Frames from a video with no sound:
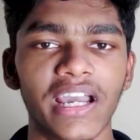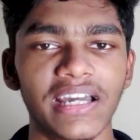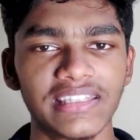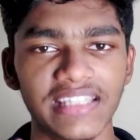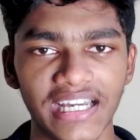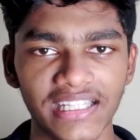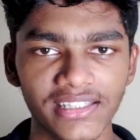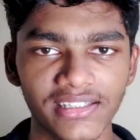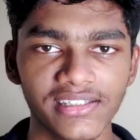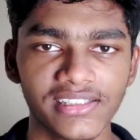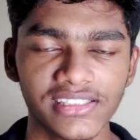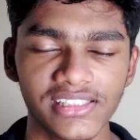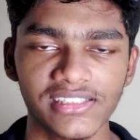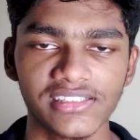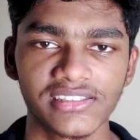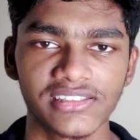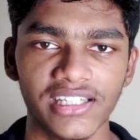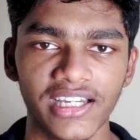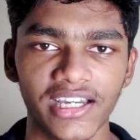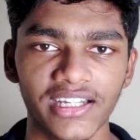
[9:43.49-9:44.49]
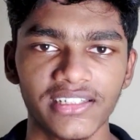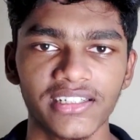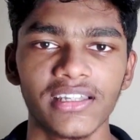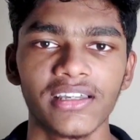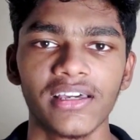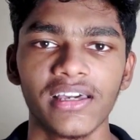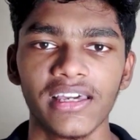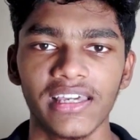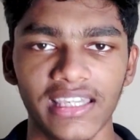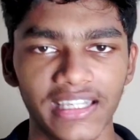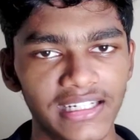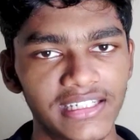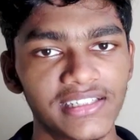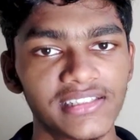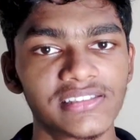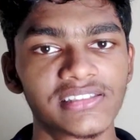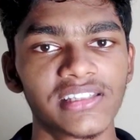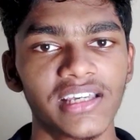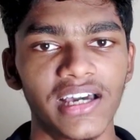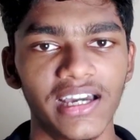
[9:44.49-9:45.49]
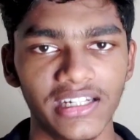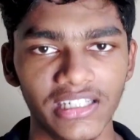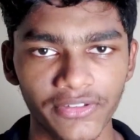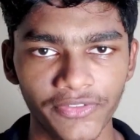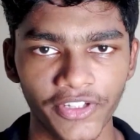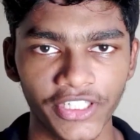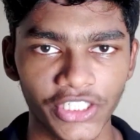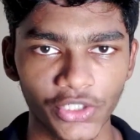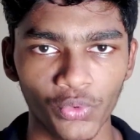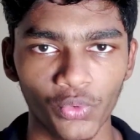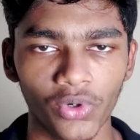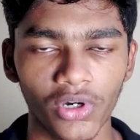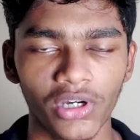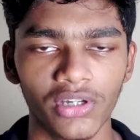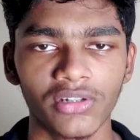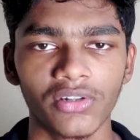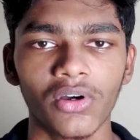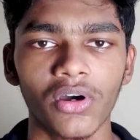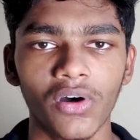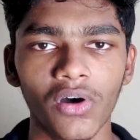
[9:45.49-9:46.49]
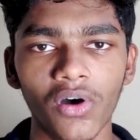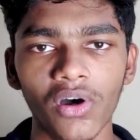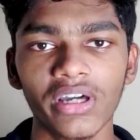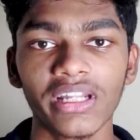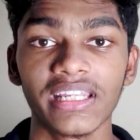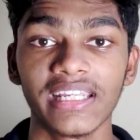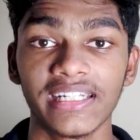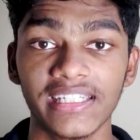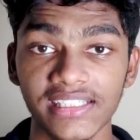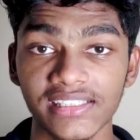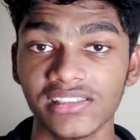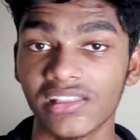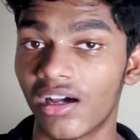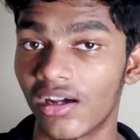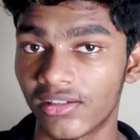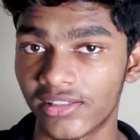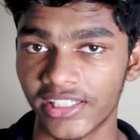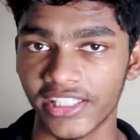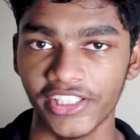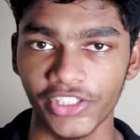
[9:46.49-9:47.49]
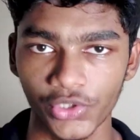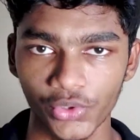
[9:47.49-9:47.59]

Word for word: and the other reason is that it is a defective one or it is already